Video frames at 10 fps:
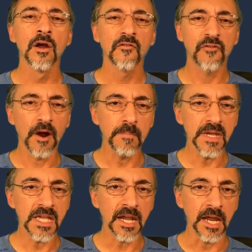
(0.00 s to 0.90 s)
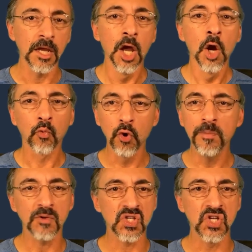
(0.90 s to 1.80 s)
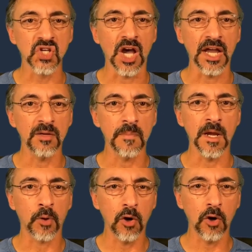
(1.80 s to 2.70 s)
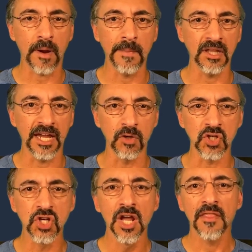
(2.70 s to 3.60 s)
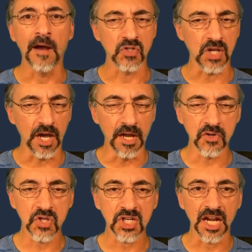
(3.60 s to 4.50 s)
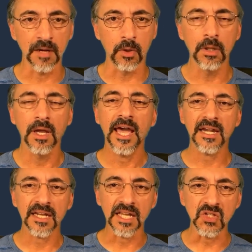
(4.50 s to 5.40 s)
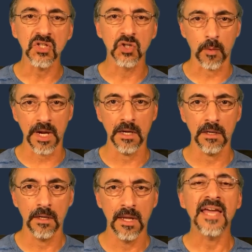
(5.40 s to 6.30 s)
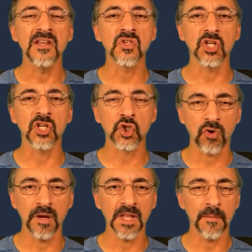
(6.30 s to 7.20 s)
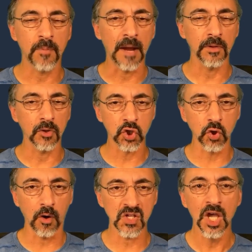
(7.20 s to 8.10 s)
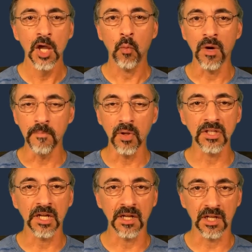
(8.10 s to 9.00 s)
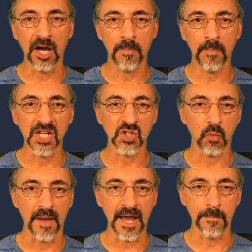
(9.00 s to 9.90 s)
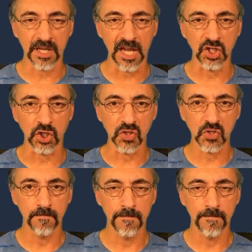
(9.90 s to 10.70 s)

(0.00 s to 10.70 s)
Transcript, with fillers: From the beginning, Ruby was designed to be a programming language that was understandable and easy to read, and is an extremely popular choice when building cloud-based web applications.